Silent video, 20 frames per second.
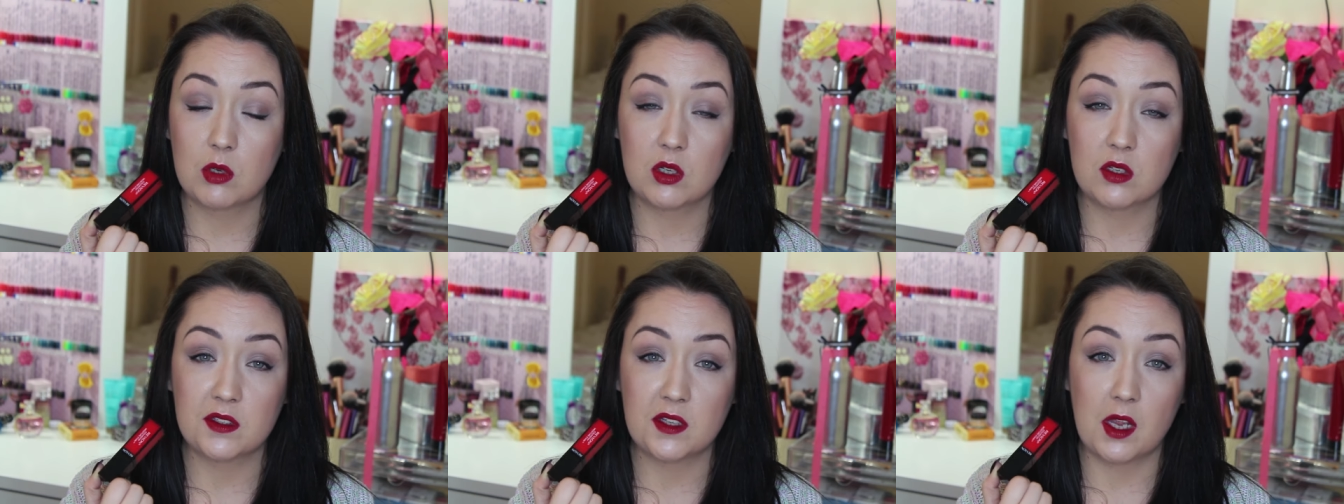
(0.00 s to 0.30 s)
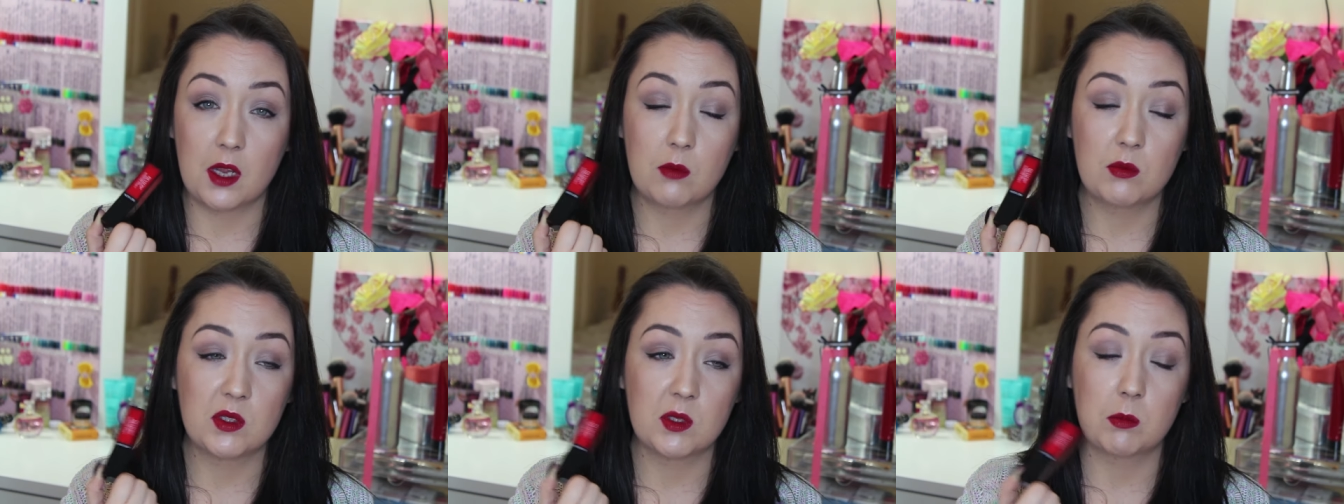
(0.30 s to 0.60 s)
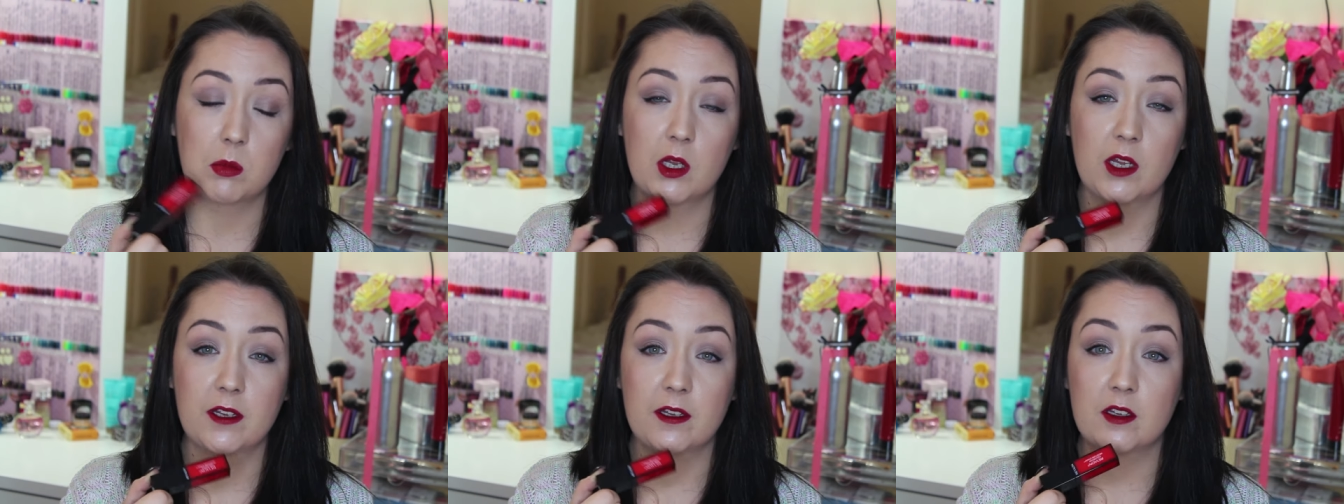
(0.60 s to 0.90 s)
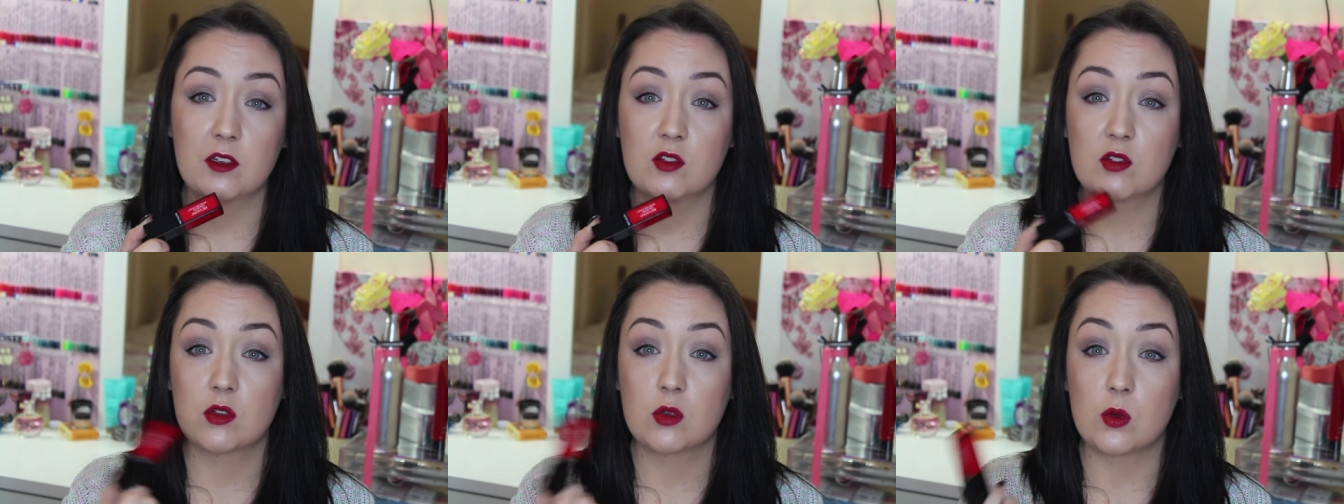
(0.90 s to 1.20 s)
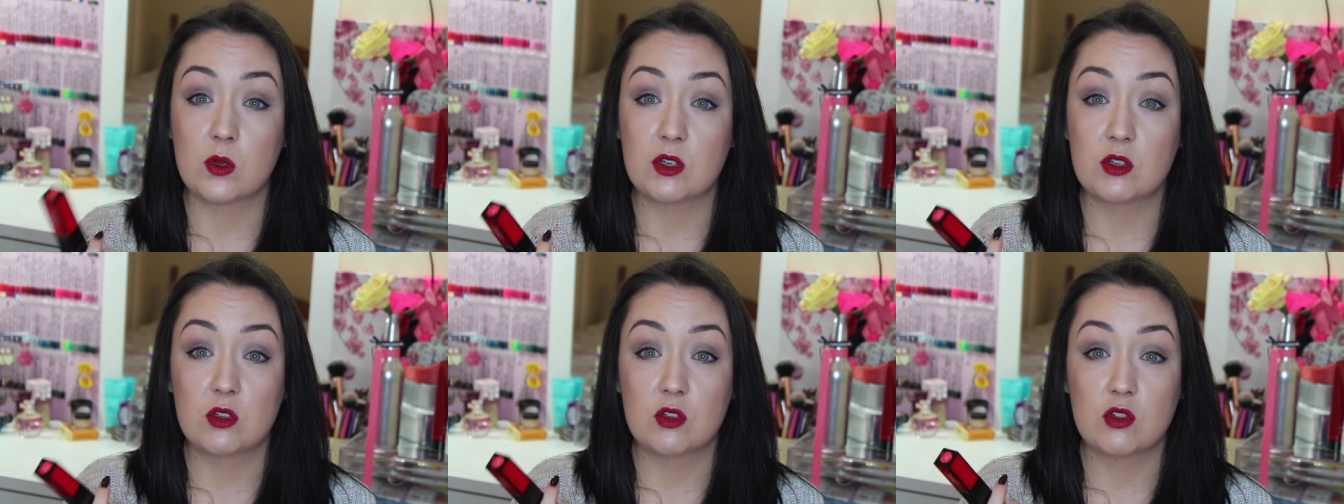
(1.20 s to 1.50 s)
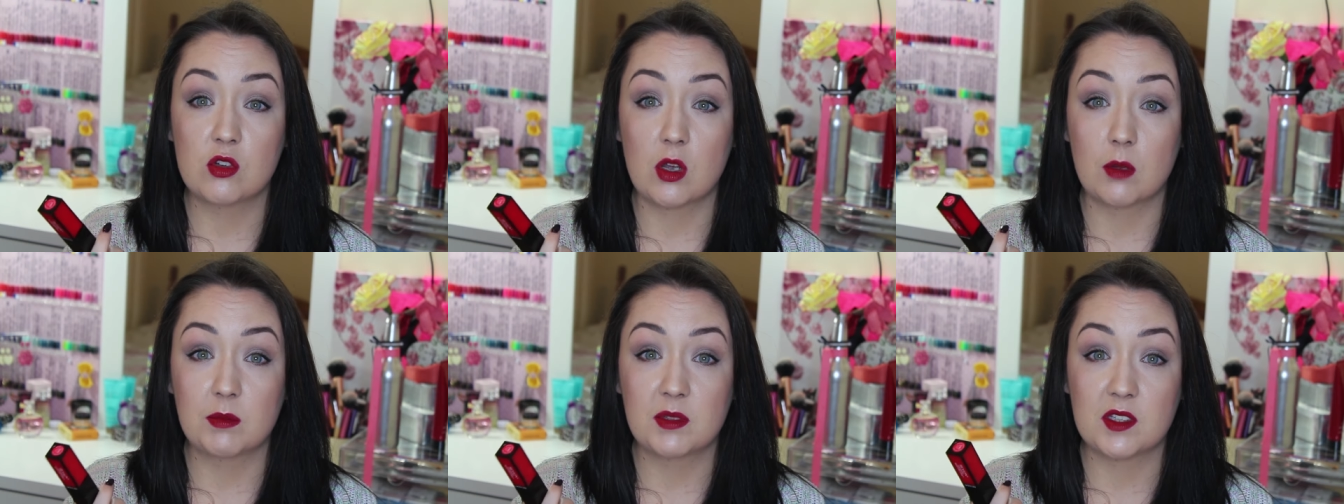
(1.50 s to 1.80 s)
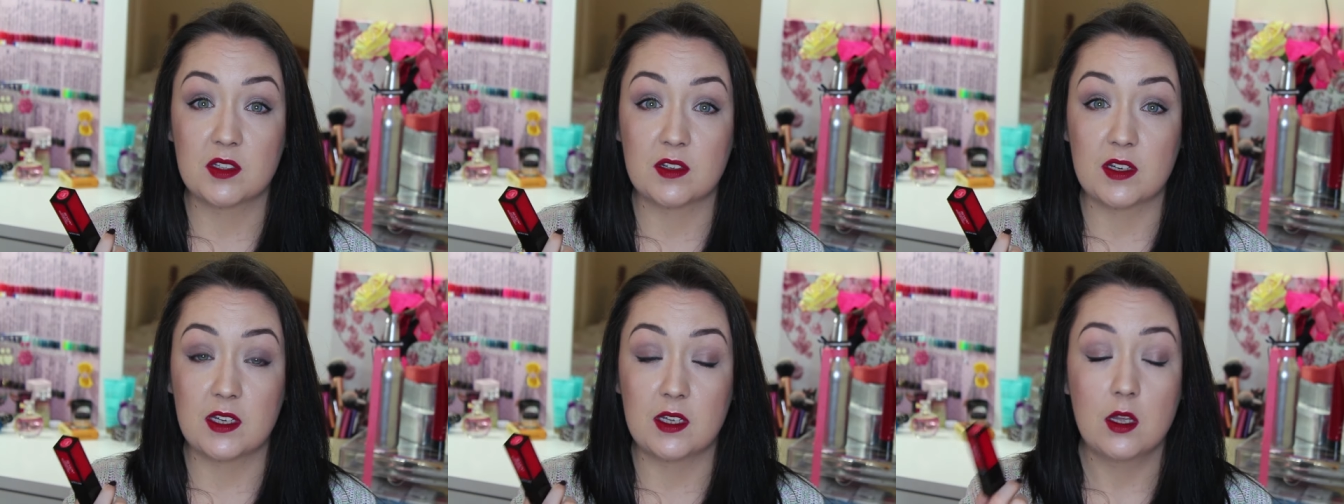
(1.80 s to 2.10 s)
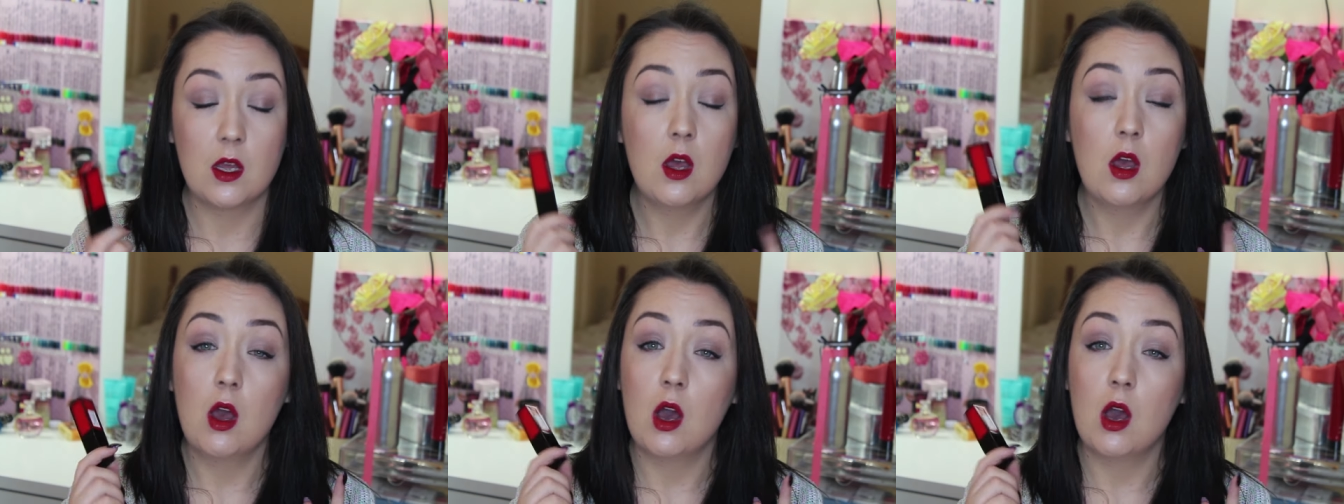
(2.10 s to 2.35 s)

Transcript: because I was applying it going to the shops today.